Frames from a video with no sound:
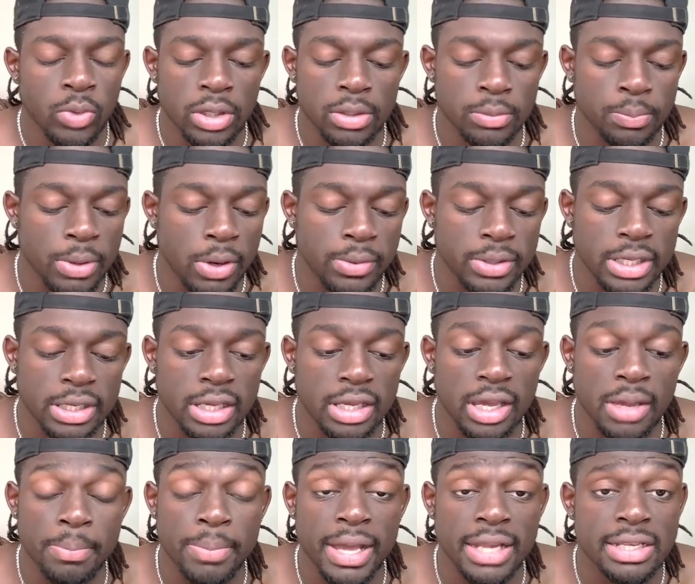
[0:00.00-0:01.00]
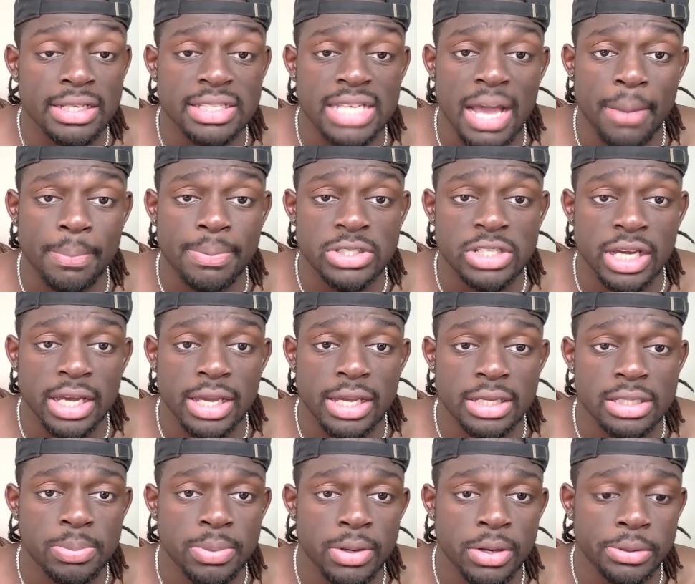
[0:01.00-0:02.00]
We need to give Bailey Zapp a
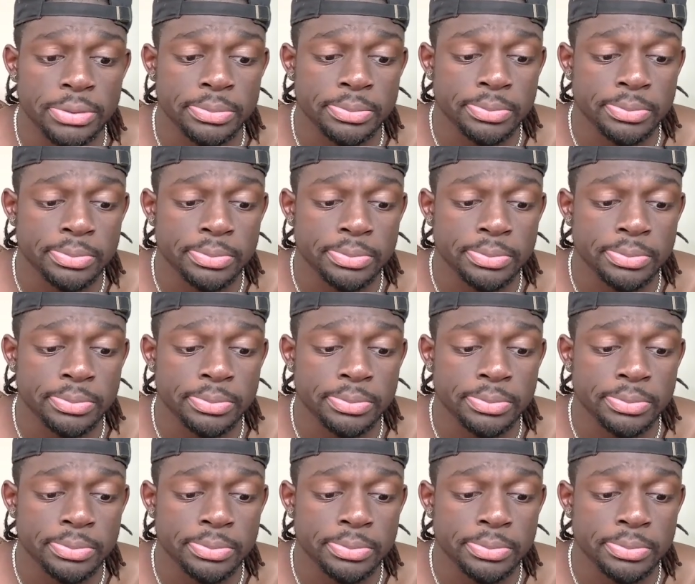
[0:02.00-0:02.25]
chance, bro.